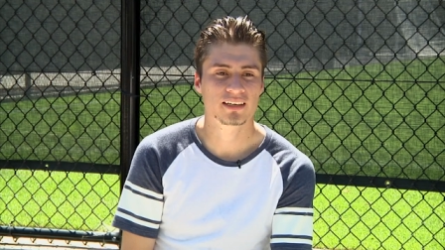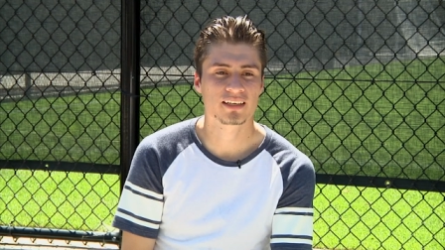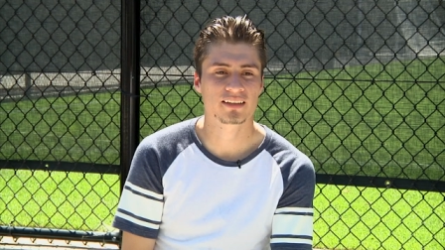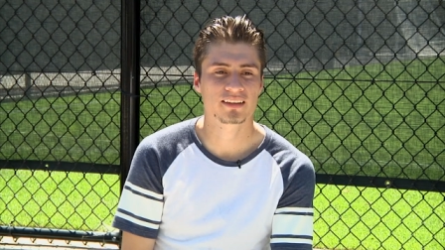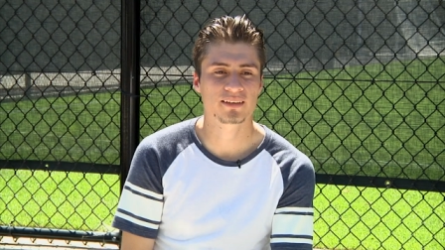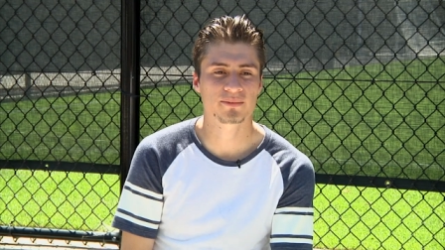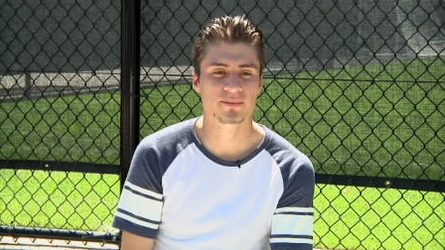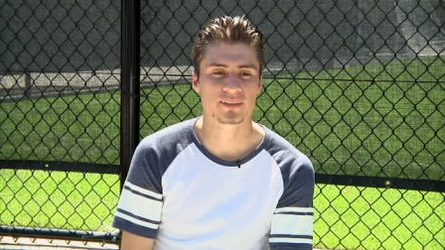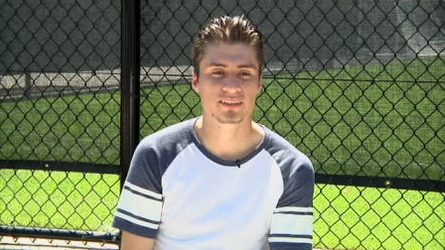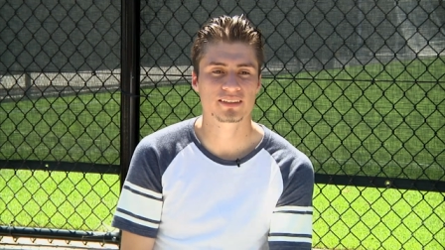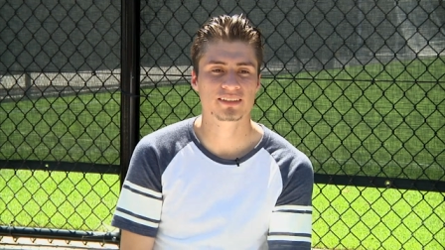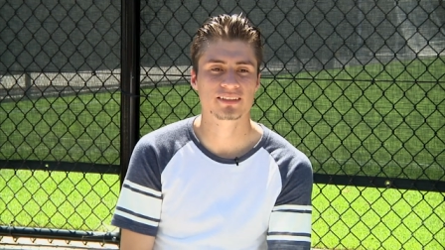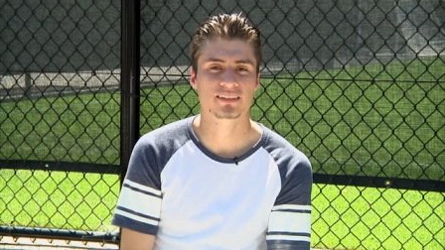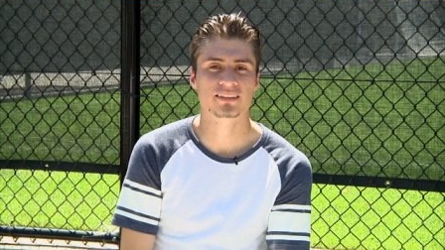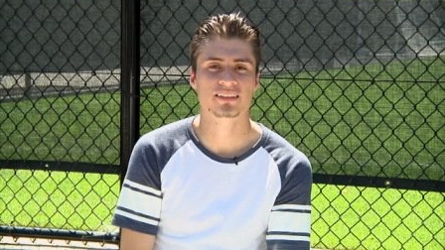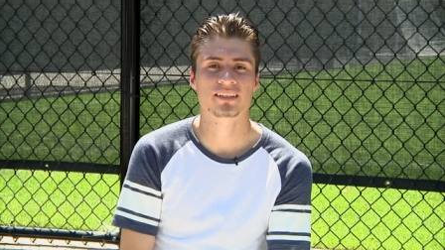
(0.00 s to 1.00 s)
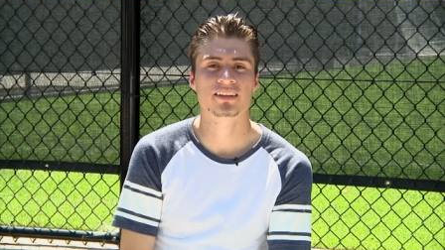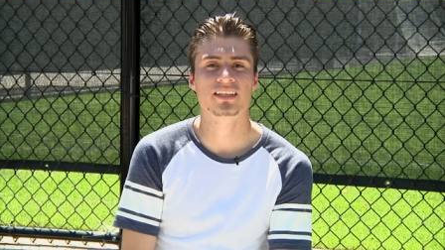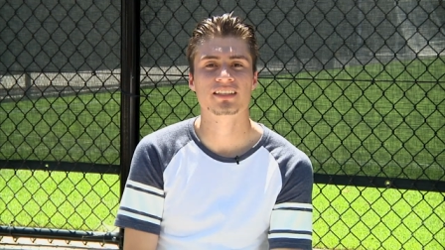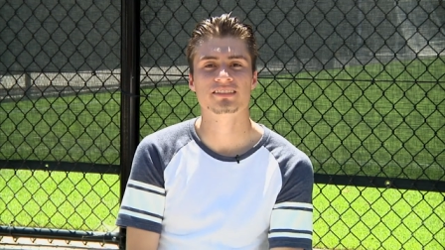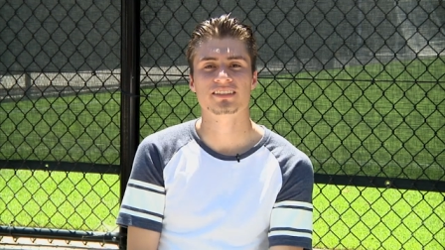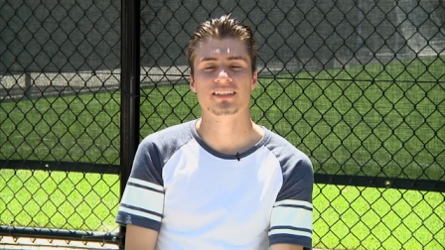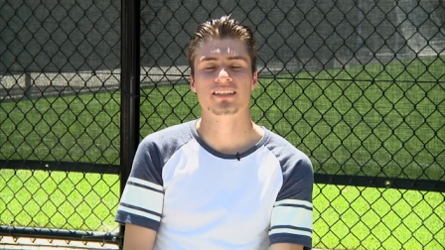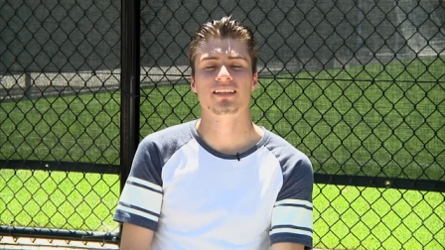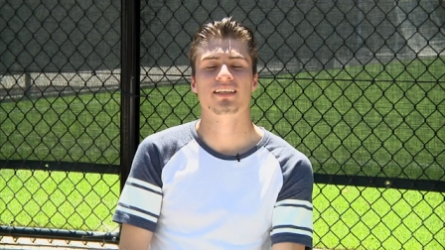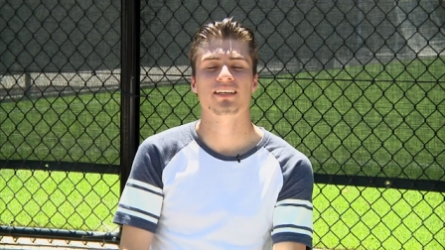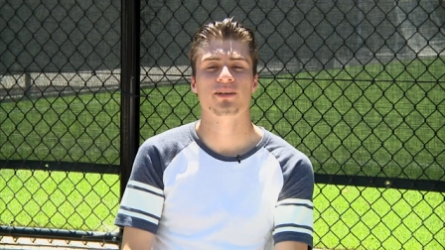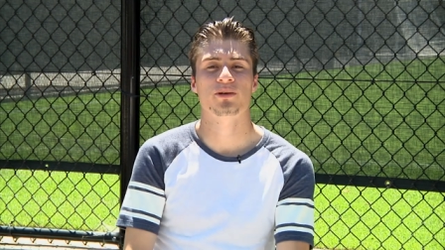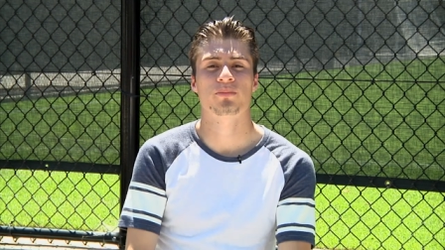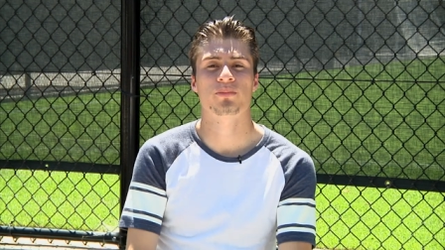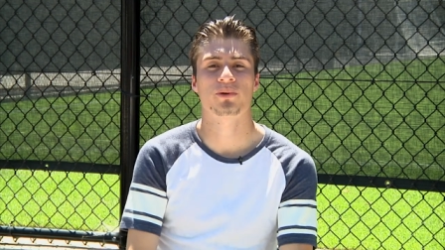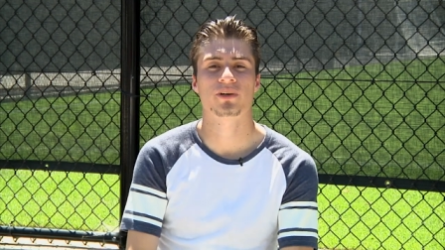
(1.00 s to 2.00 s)
I think one of the things that I like
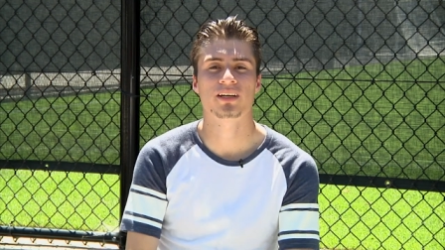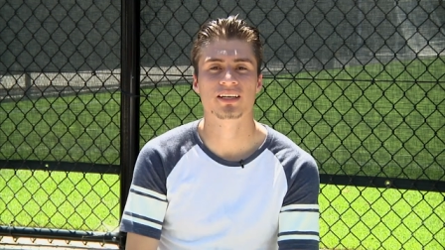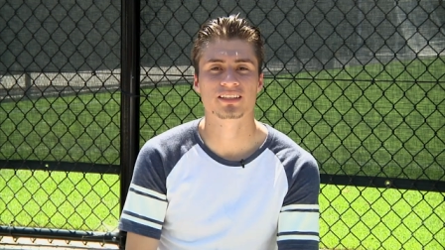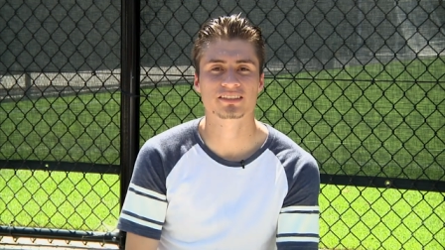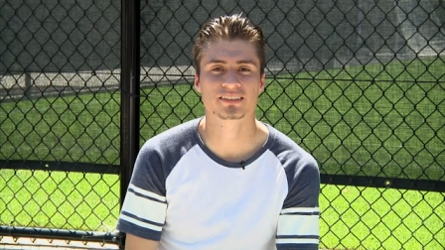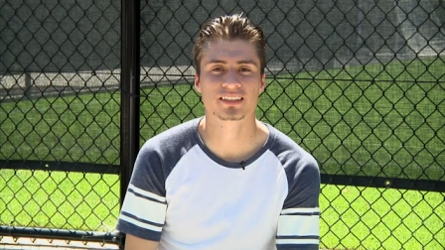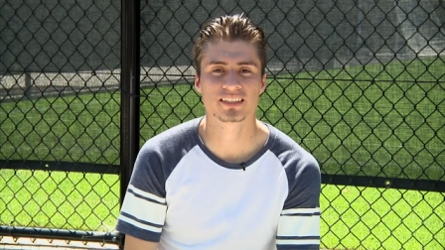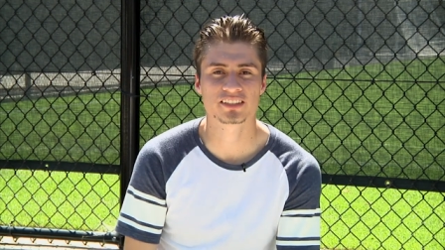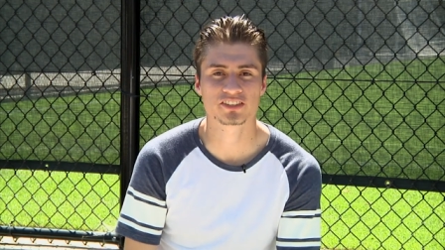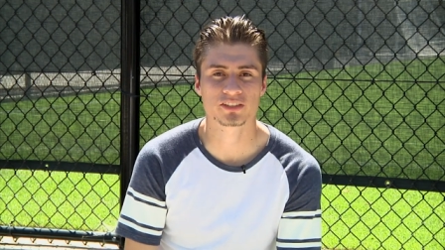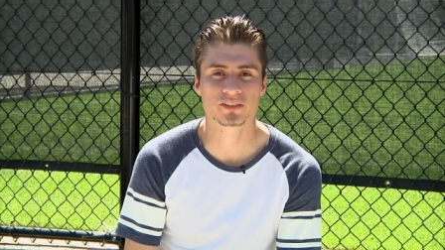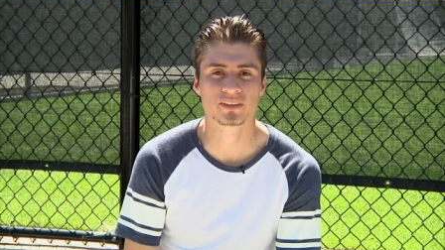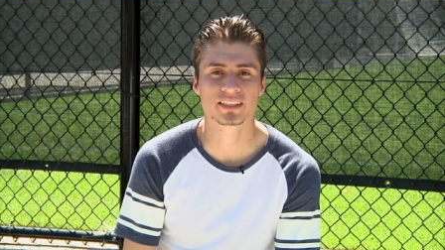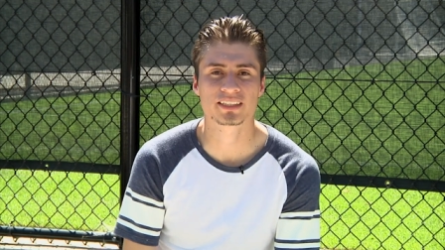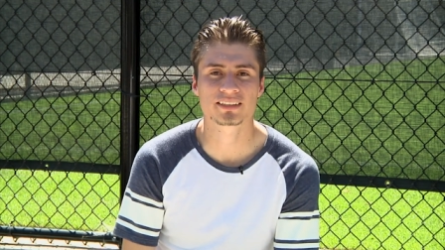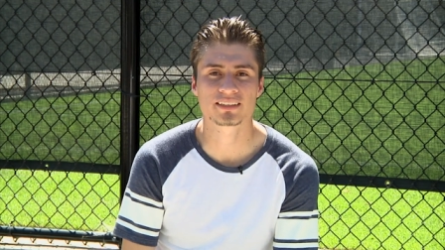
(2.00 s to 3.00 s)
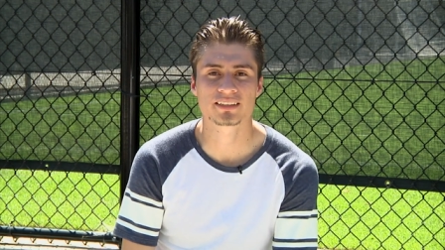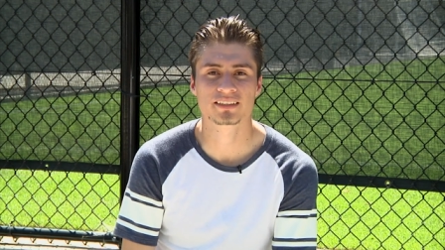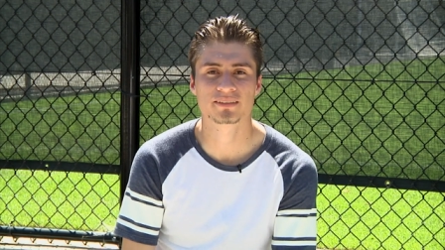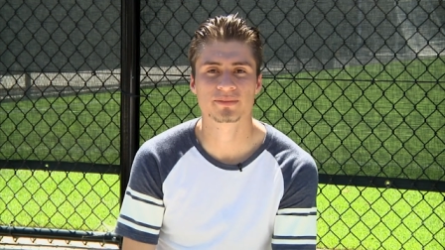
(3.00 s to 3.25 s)
about Portland is that it's green.